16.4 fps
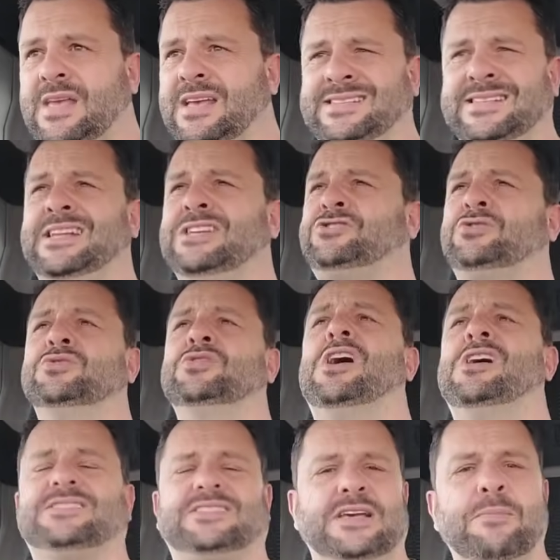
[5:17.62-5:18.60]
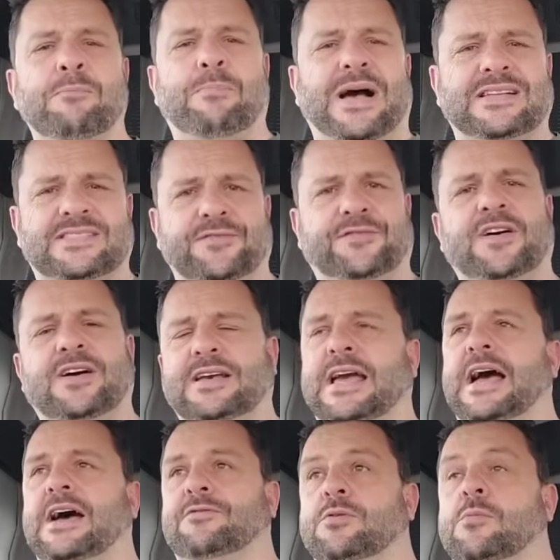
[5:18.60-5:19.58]
is a literal Nazi and batter fuck
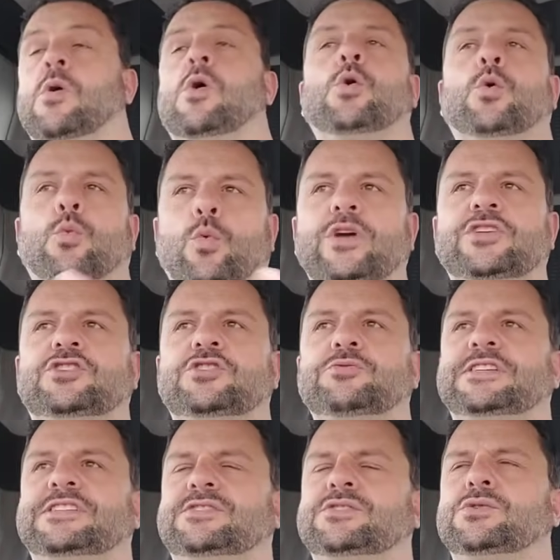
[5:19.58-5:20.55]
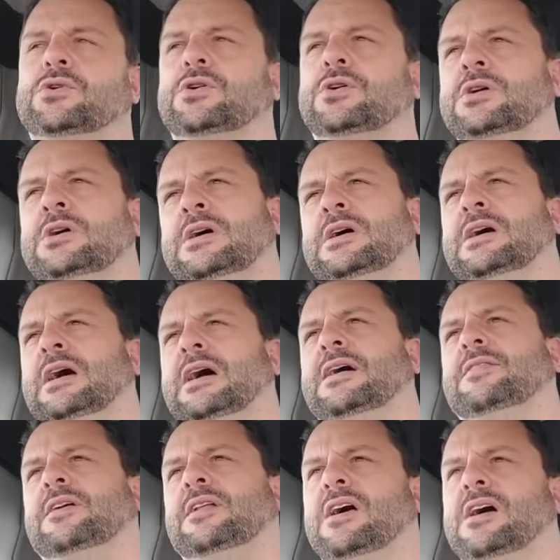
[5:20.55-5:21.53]
out of them, which we saw
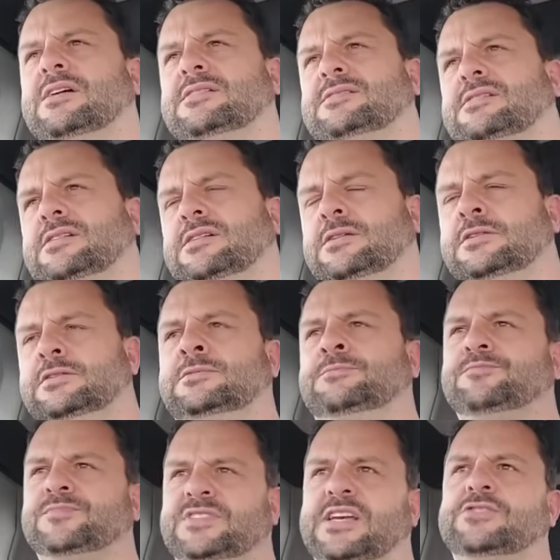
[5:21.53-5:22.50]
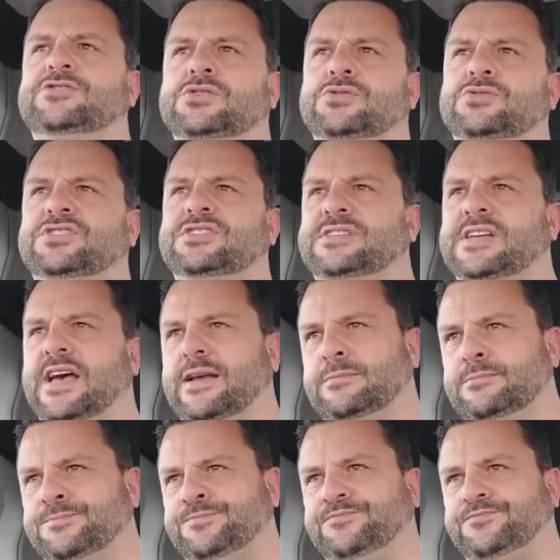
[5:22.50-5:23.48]
at the last St George's Day.
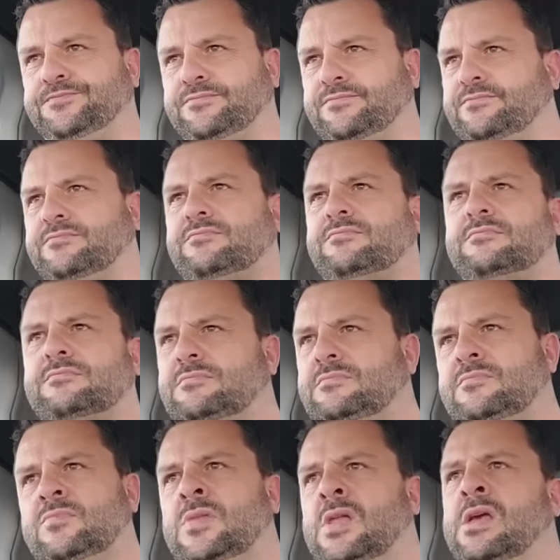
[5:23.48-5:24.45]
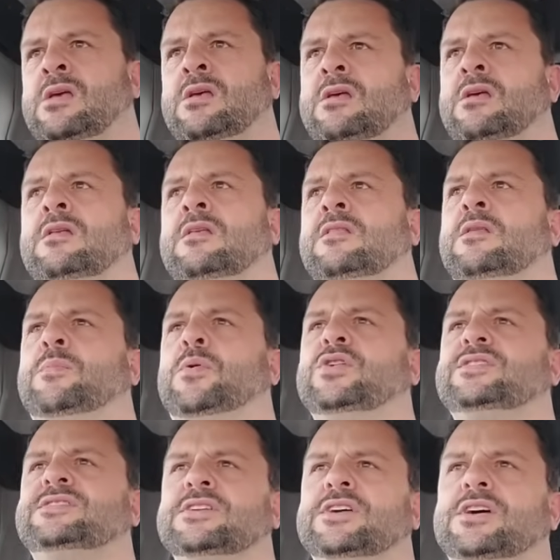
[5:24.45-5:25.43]
The
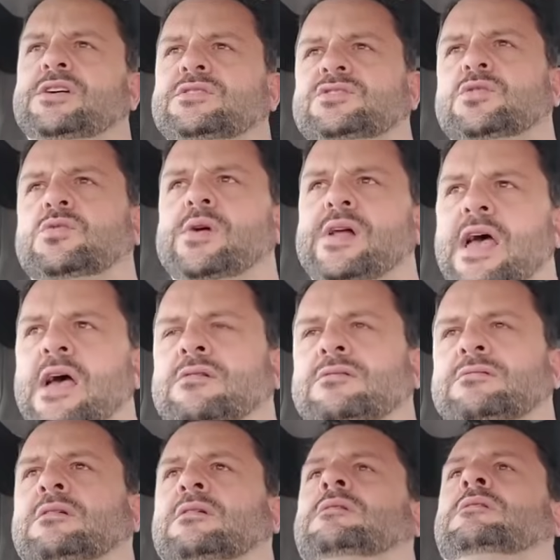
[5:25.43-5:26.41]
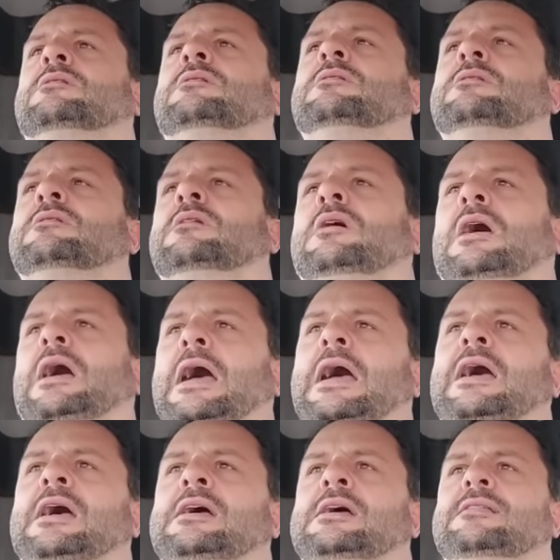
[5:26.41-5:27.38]
boys and girls all went out,
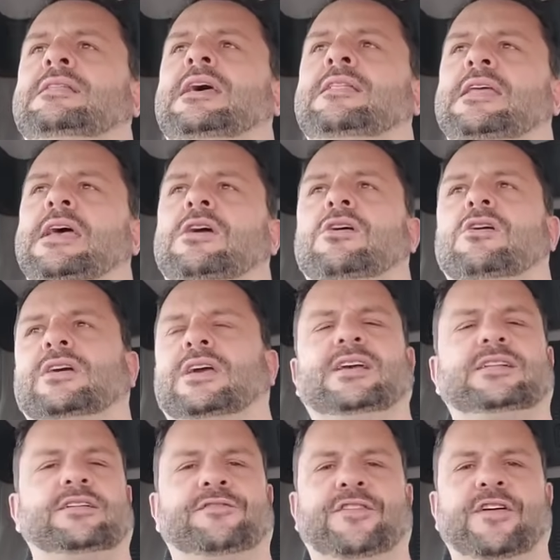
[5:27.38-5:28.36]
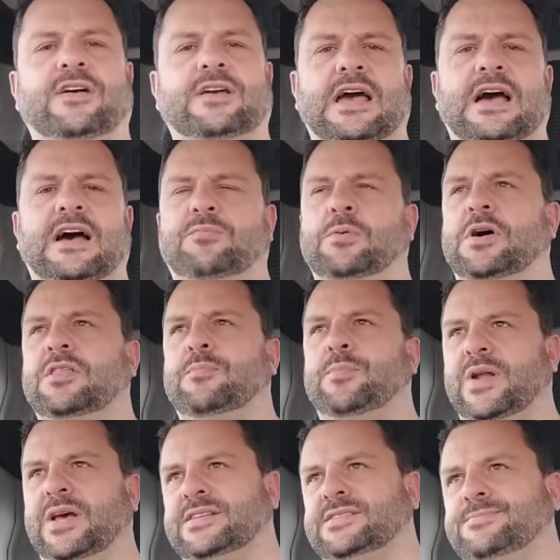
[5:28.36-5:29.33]
and then they got kicked the fuck out by the
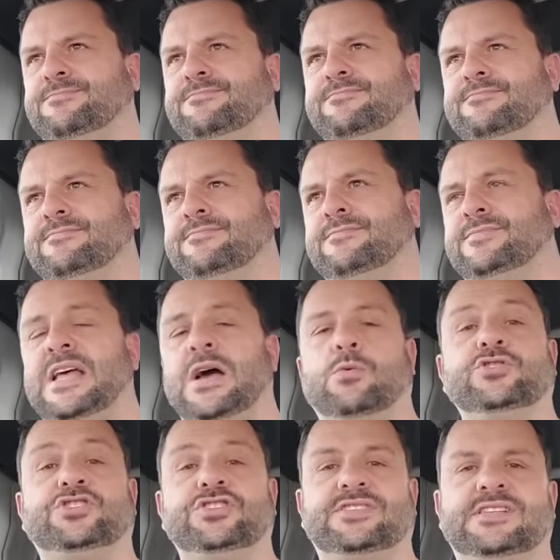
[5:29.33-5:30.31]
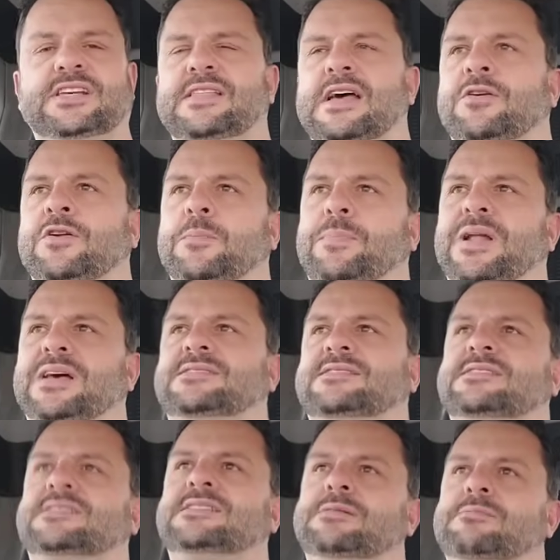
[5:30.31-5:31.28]
police. Now, would you see that on a
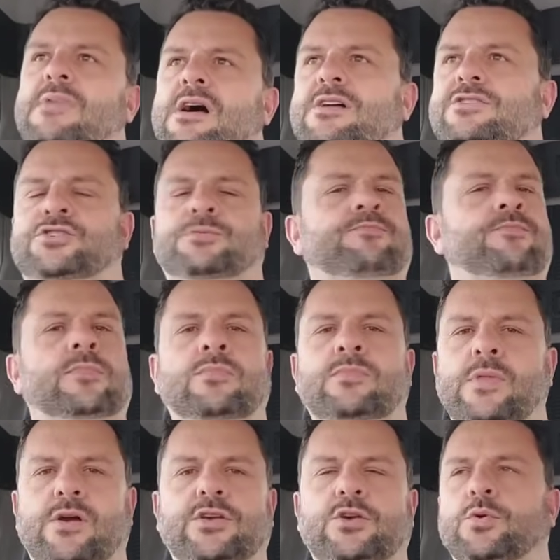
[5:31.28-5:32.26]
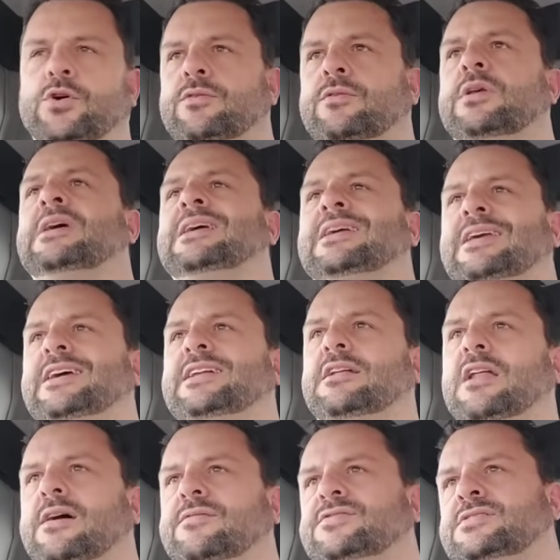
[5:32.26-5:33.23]
plasticine march? No, you wouldn't. Kid
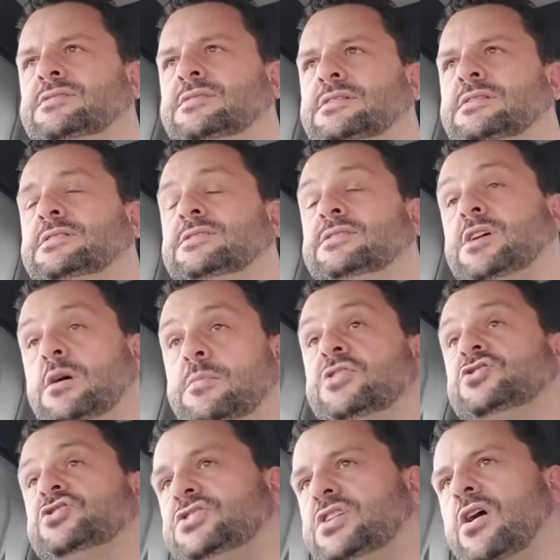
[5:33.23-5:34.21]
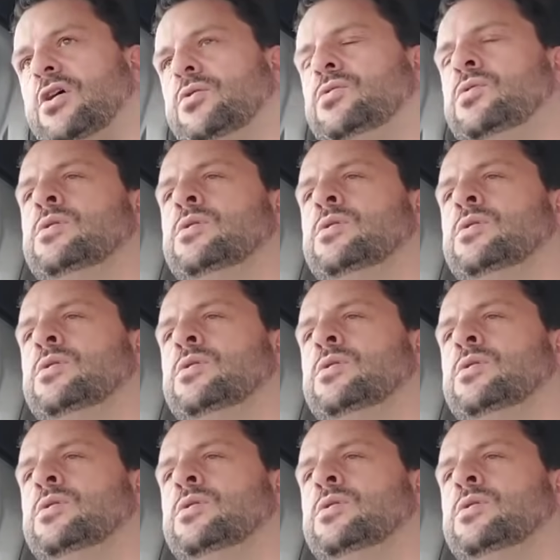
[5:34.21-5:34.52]
gloves. So much so